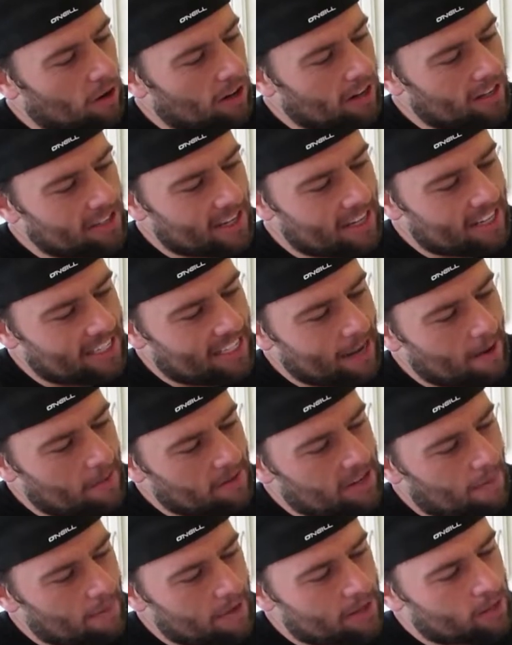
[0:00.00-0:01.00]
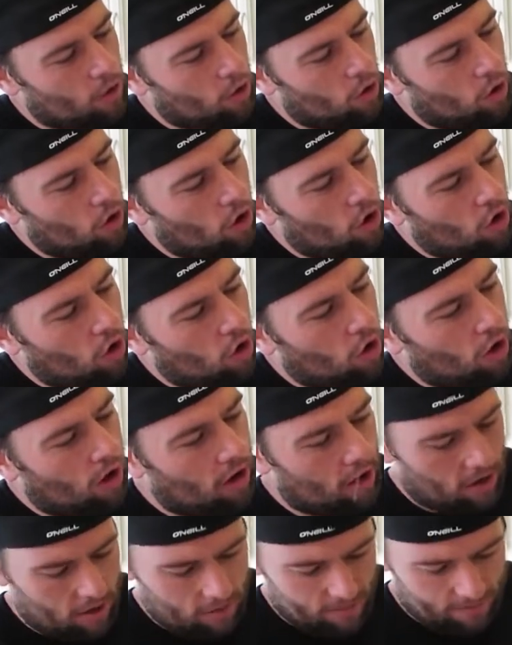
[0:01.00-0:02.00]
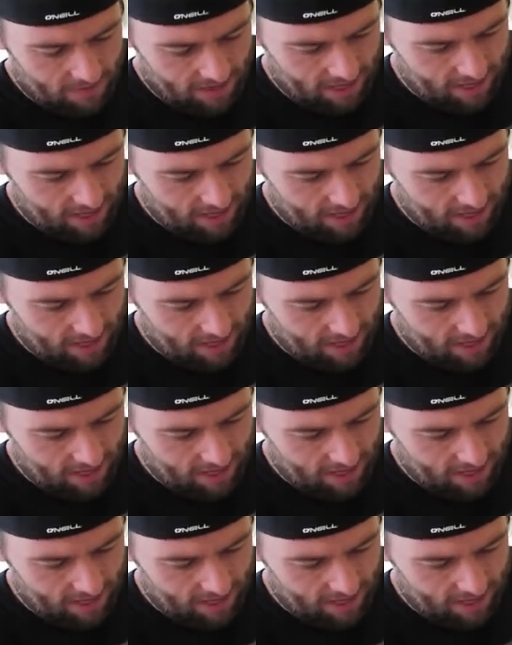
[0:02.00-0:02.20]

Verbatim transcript: we're just going to dip, dump this whole, oh,